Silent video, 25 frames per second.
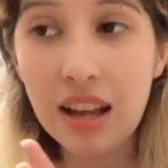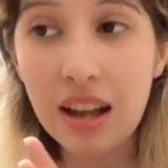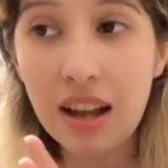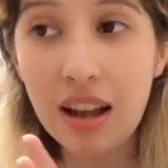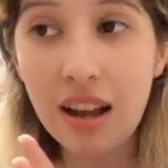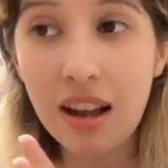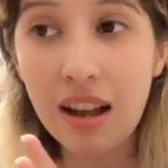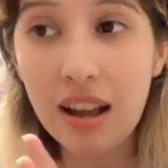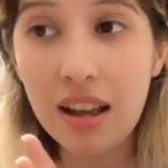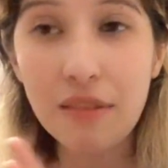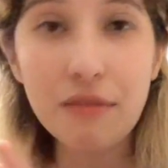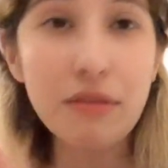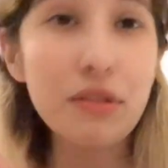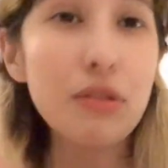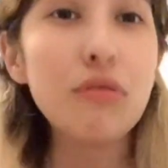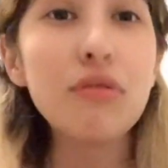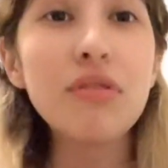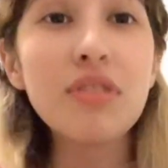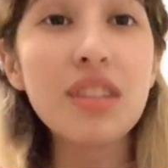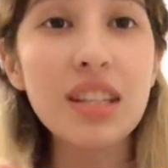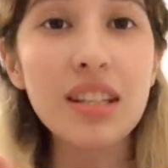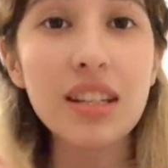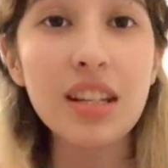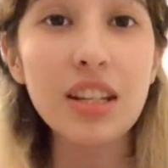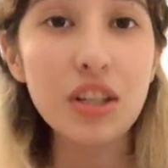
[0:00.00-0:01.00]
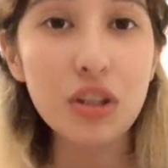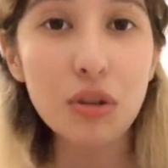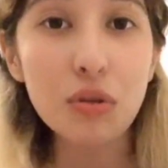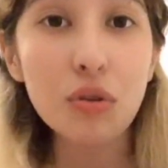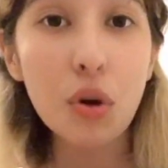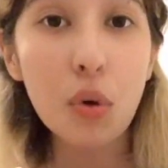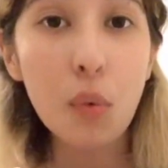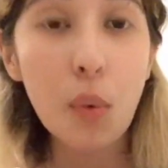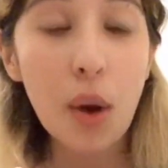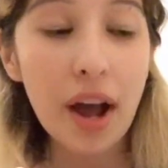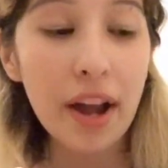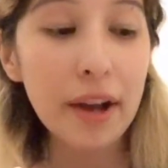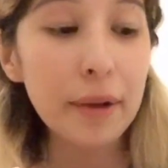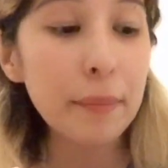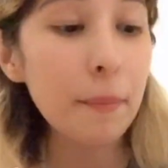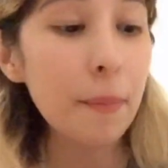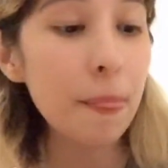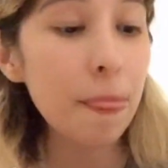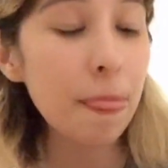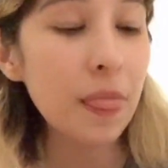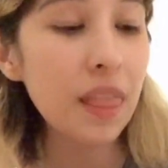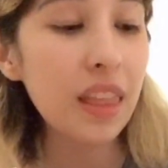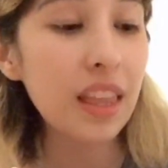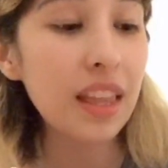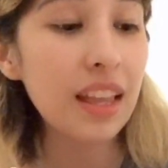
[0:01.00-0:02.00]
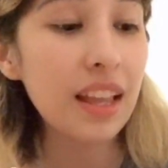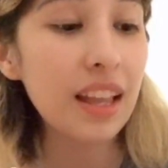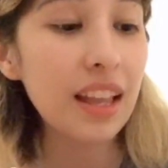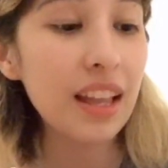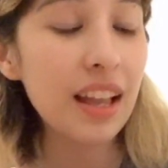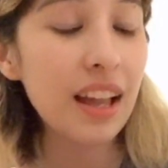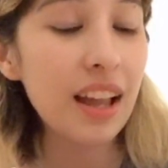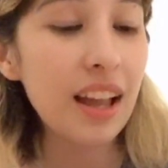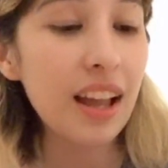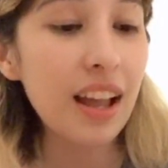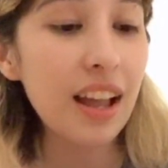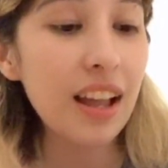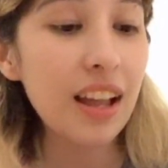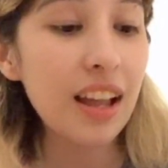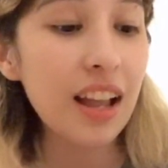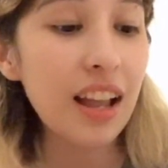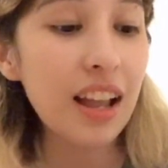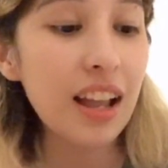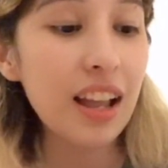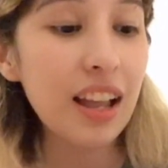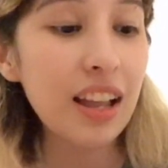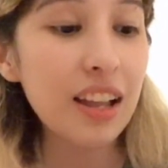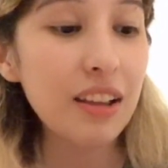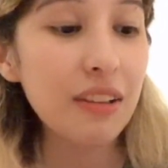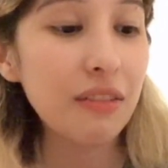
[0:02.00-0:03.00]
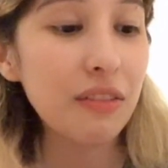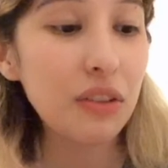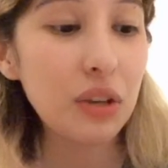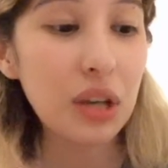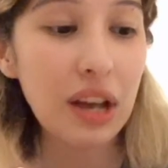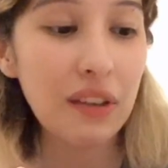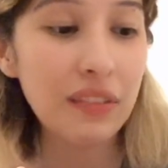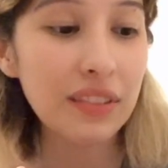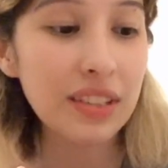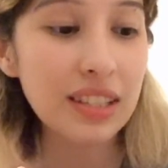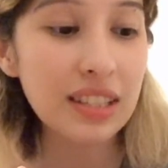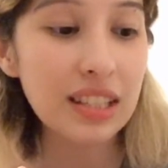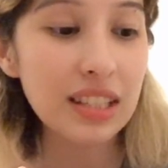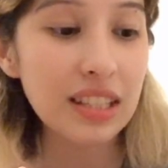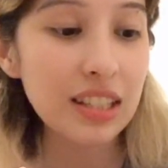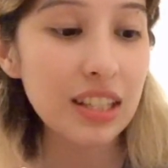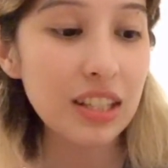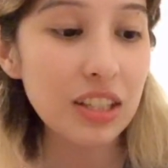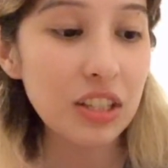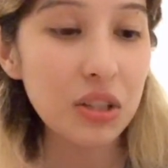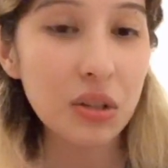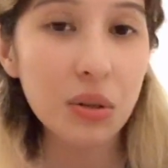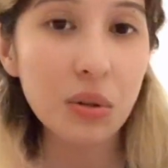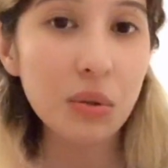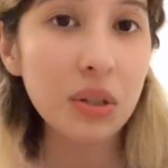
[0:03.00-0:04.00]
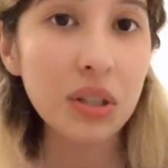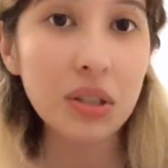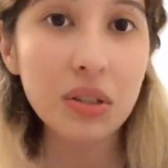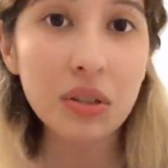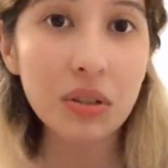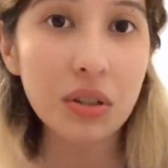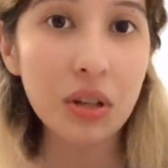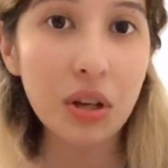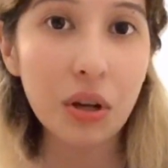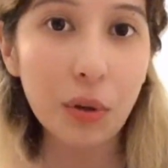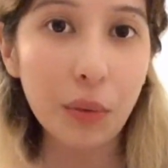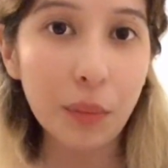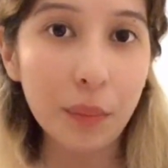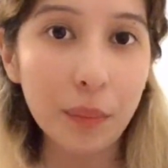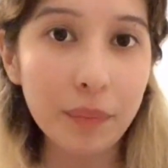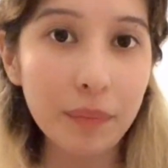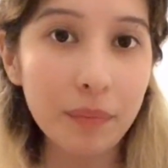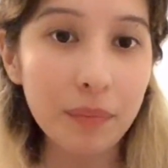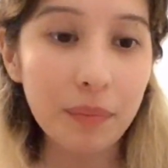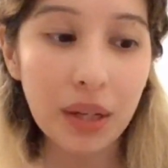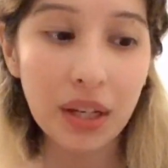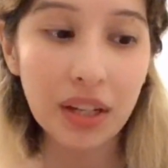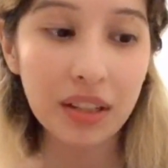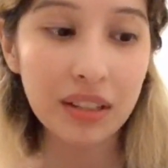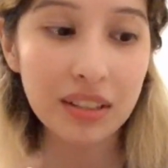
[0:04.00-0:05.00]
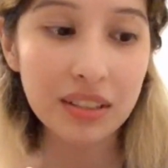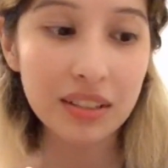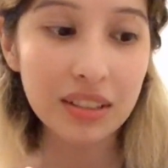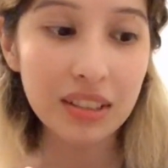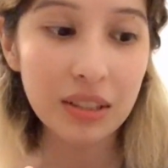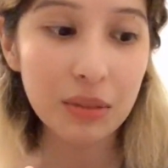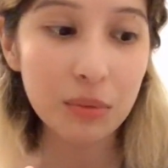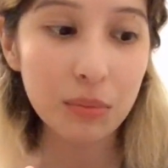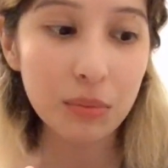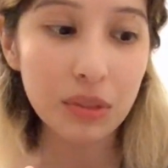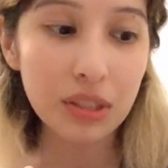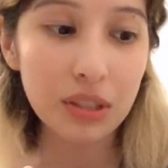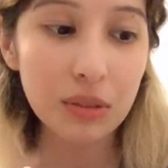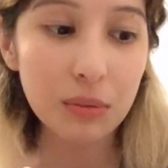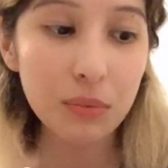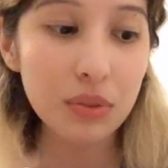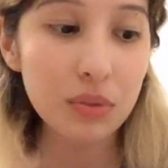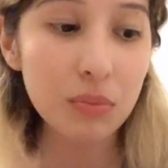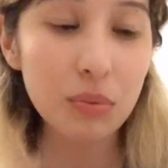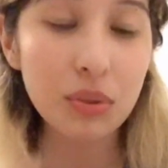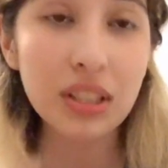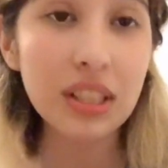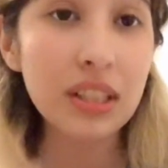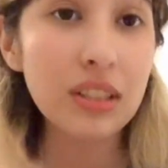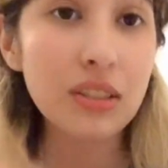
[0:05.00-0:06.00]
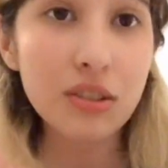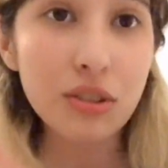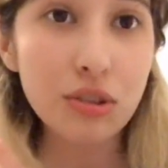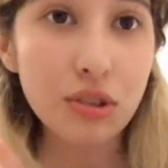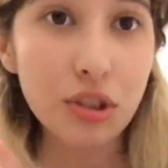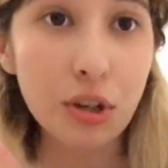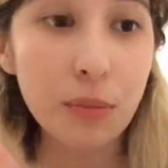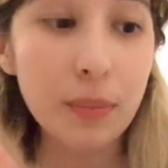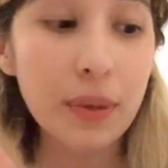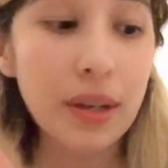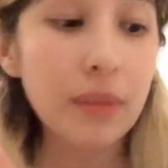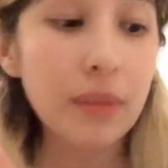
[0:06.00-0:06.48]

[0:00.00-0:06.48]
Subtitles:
if you've seen it, you know why. If you haven't seen it, you don't need to know, because it was really disturbing.